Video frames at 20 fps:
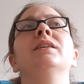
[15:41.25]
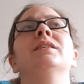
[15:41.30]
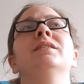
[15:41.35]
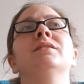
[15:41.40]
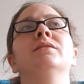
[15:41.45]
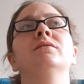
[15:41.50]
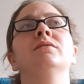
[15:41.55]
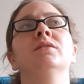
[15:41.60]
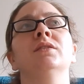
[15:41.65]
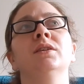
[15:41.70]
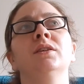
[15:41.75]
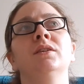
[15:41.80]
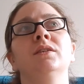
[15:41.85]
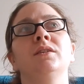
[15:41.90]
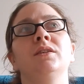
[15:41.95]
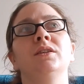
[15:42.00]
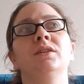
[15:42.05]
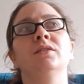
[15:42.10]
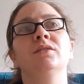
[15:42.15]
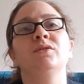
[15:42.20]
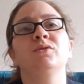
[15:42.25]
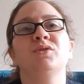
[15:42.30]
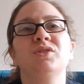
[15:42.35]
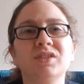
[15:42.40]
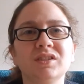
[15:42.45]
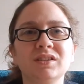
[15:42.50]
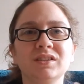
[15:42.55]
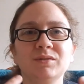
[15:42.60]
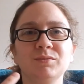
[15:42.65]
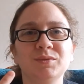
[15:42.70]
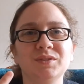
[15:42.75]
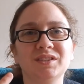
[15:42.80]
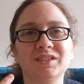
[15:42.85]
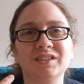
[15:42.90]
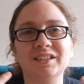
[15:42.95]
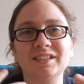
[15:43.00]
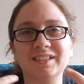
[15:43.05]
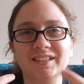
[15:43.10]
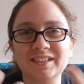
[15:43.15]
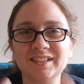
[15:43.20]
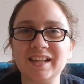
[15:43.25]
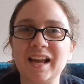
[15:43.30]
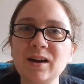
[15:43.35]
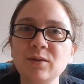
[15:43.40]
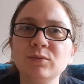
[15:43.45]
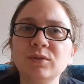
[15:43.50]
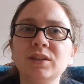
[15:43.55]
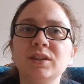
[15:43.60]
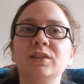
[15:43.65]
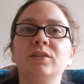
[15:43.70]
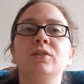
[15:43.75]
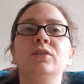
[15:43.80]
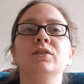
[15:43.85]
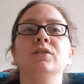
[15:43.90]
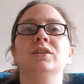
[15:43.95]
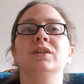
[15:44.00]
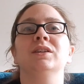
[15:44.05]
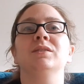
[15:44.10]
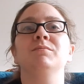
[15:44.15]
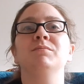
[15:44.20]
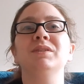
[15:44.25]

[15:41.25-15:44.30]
And, you know, it sounded good.